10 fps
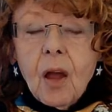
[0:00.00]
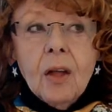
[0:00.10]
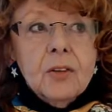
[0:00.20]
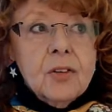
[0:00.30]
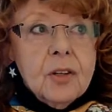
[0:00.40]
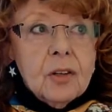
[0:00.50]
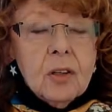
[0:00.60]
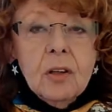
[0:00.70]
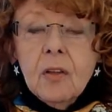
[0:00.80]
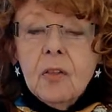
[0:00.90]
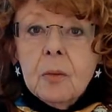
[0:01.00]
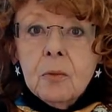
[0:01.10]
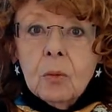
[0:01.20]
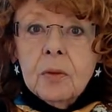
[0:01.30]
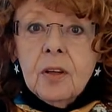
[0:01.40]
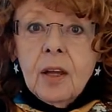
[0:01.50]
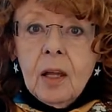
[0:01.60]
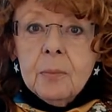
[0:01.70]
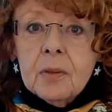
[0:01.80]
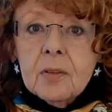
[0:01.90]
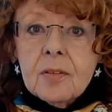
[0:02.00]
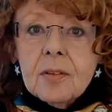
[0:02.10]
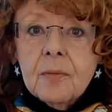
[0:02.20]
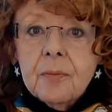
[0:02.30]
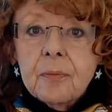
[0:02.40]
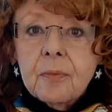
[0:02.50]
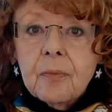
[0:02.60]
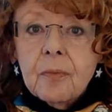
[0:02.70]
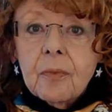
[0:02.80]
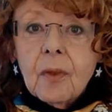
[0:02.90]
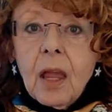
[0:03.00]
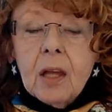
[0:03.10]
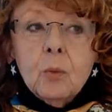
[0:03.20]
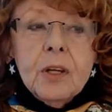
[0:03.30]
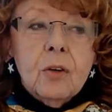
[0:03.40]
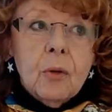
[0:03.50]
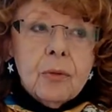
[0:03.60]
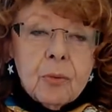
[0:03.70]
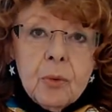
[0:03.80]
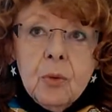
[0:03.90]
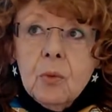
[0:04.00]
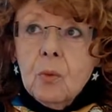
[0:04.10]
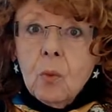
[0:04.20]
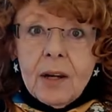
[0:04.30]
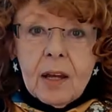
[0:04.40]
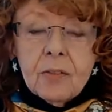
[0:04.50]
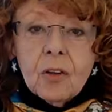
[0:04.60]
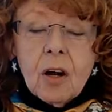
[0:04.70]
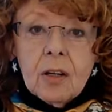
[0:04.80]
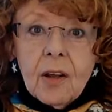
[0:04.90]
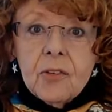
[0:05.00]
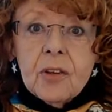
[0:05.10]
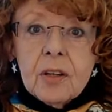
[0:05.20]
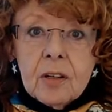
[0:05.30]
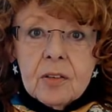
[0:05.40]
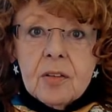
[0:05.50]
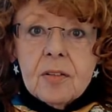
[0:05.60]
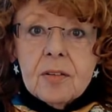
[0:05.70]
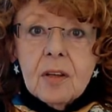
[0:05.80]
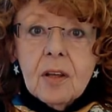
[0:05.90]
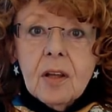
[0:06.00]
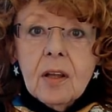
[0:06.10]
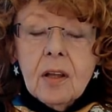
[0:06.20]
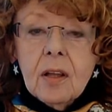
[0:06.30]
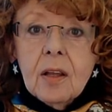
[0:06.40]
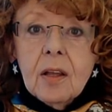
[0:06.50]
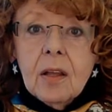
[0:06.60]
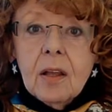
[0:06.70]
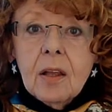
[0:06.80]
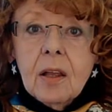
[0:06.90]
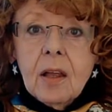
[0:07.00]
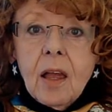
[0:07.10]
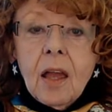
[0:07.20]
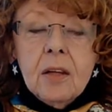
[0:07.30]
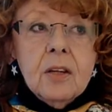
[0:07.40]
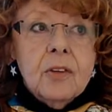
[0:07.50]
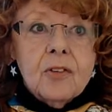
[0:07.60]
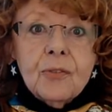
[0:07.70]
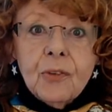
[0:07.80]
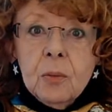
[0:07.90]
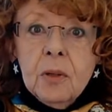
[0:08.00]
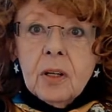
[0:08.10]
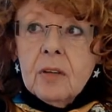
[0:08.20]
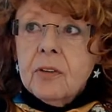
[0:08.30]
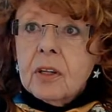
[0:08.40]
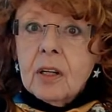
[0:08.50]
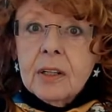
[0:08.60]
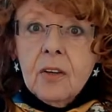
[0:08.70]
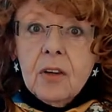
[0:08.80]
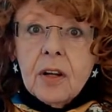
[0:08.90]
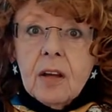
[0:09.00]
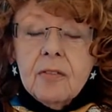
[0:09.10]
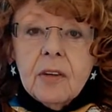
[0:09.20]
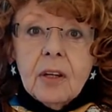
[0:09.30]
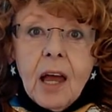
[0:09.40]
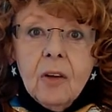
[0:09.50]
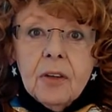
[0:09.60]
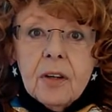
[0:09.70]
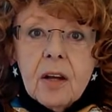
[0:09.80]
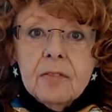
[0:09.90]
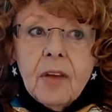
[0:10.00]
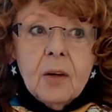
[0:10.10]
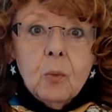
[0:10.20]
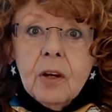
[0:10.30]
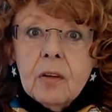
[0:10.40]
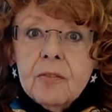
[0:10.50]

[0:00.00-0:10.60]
until the moment happens. And we go through whatever our lesson is. And if it's firm enough and clear enough and loud enough, and we